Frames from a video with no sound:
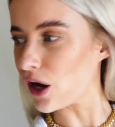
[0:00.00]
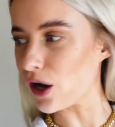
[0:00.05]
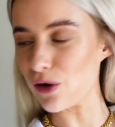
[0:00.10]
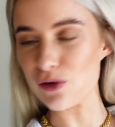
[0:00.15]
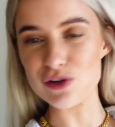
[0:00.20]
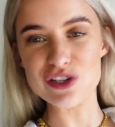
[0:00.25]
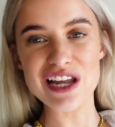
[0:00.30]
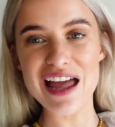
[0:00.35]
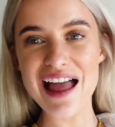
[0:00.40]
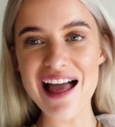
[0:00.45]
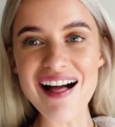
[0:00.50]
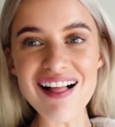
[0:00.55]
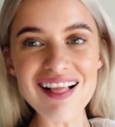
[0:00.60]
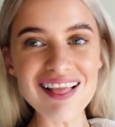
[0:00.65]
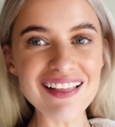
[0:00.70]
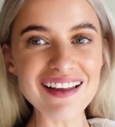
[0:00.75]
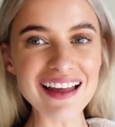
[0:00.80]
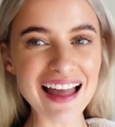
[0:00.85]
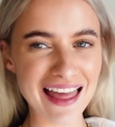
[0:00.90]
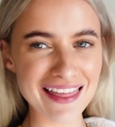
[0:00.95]

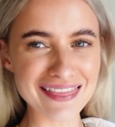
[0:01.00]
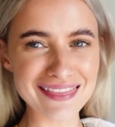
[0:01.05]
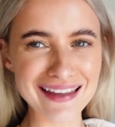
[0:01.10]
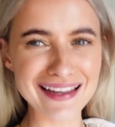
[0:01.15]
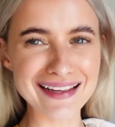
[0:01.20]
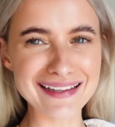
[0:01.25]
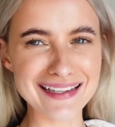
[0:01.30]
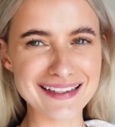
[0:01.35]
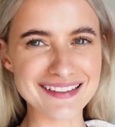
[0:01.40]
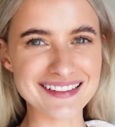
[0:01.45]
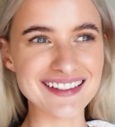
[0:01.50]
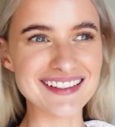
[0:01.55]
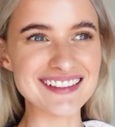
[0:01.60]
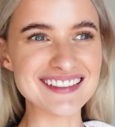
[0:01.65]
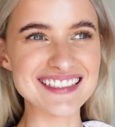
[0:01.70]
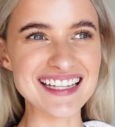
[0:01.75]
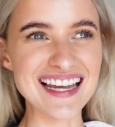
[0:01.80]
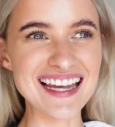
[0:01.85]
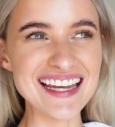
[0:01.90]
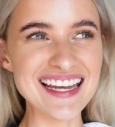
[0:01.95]
Hotel, I think that's how you
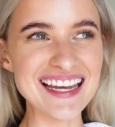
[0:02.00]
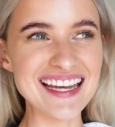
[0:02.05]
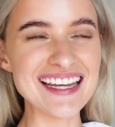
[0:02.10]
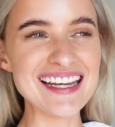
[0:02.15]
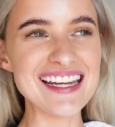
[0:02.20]
say it.